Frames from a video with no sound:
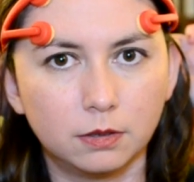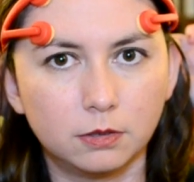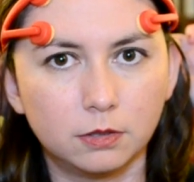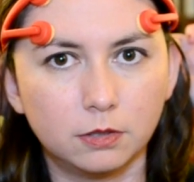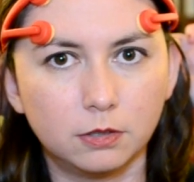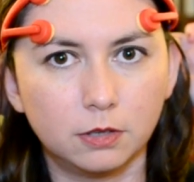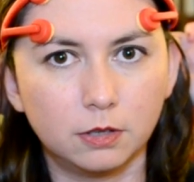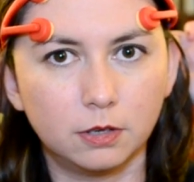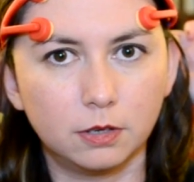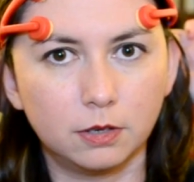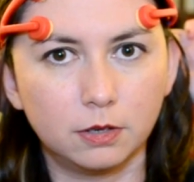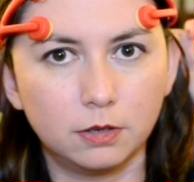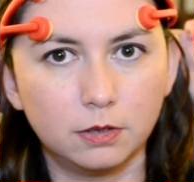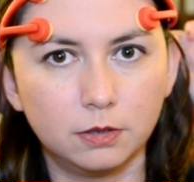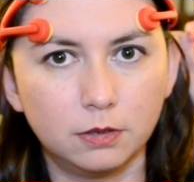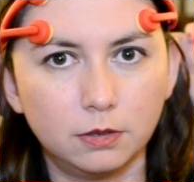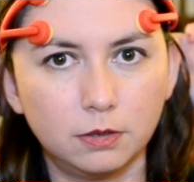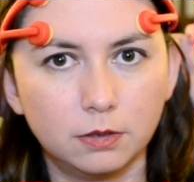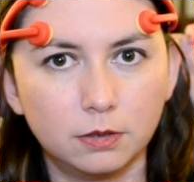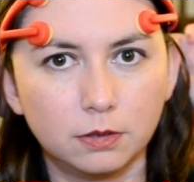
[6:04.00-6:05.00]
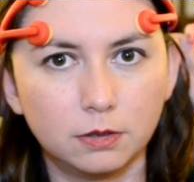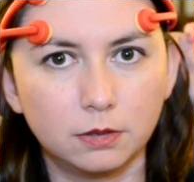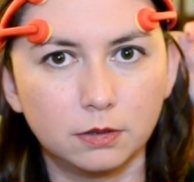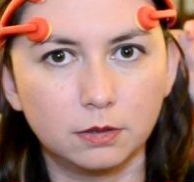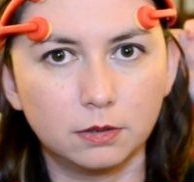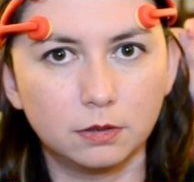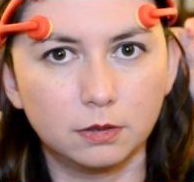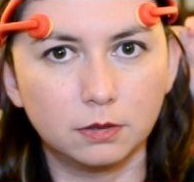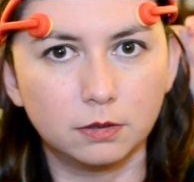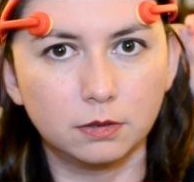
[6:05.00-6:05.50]
to turn it on.
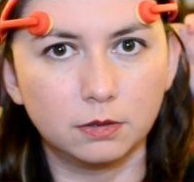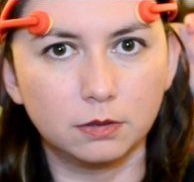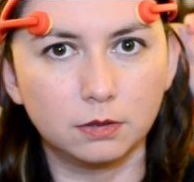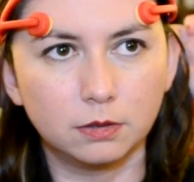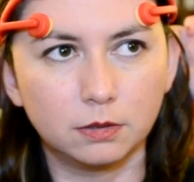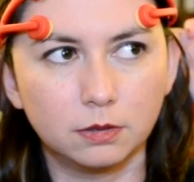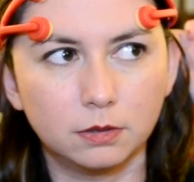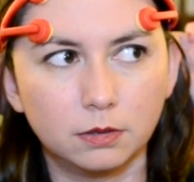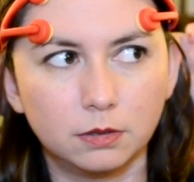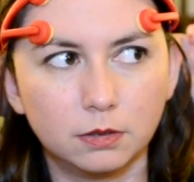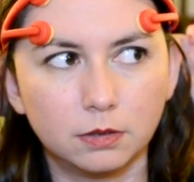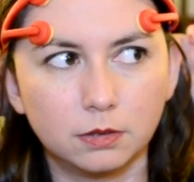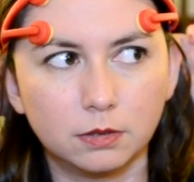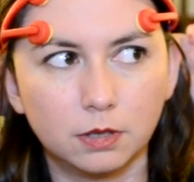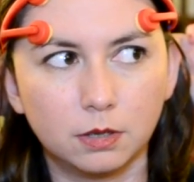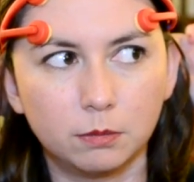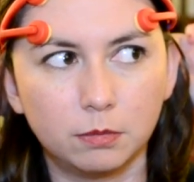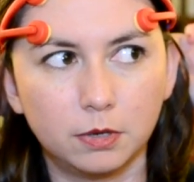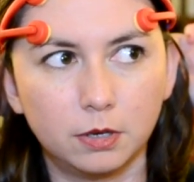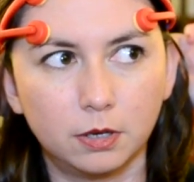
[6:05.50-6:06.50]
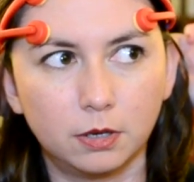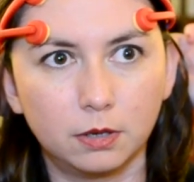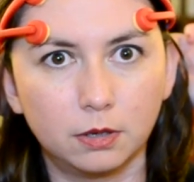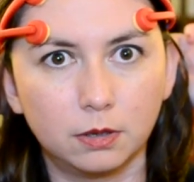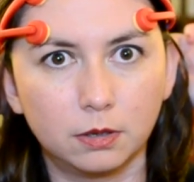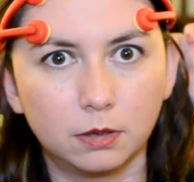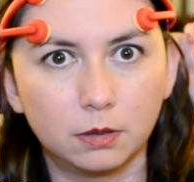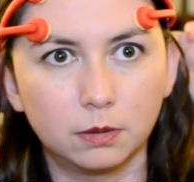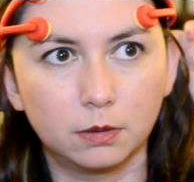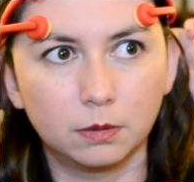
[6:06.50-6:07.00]
Nothing's happening.
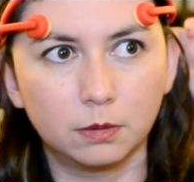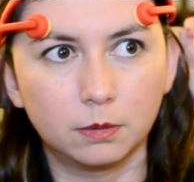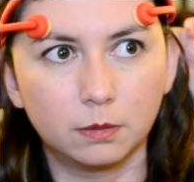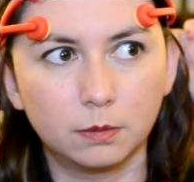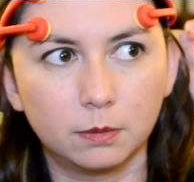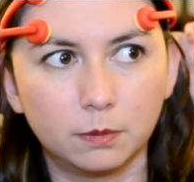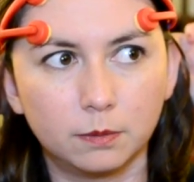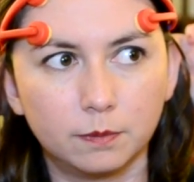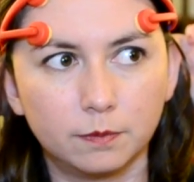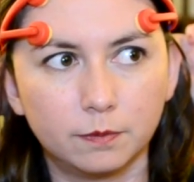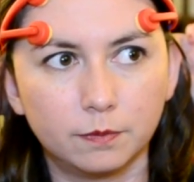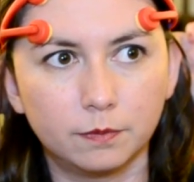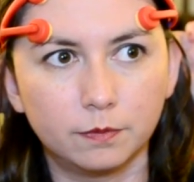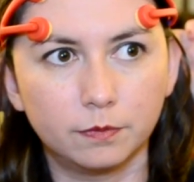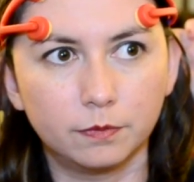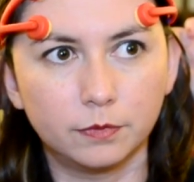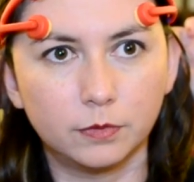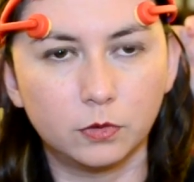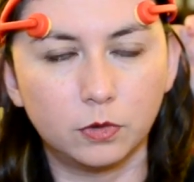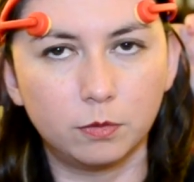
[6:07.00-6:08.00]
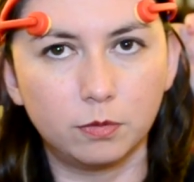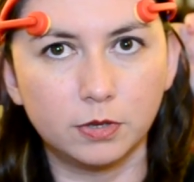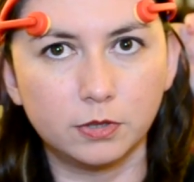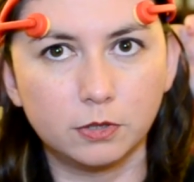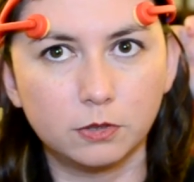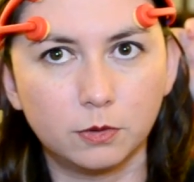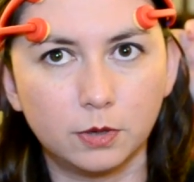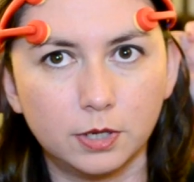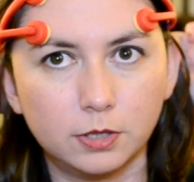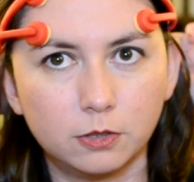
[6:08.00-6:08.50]
Do I press
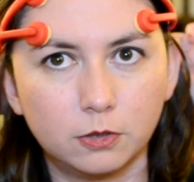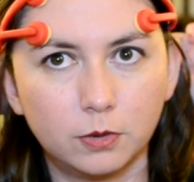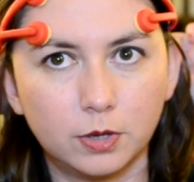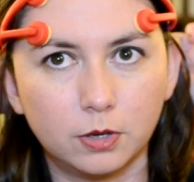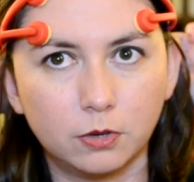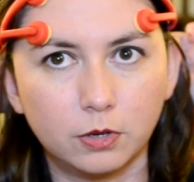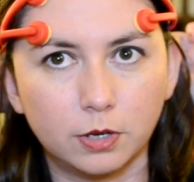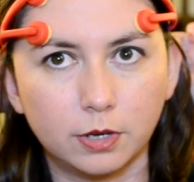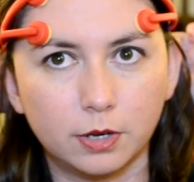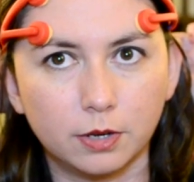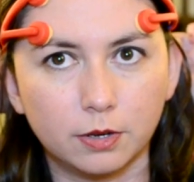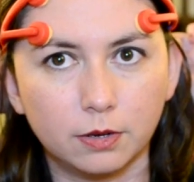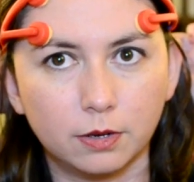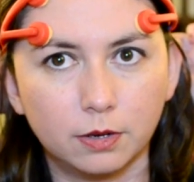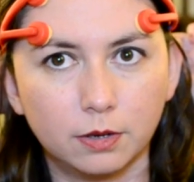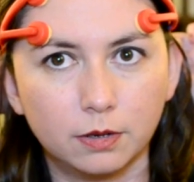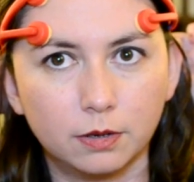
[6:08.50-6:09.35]
it twice or do I hold it down?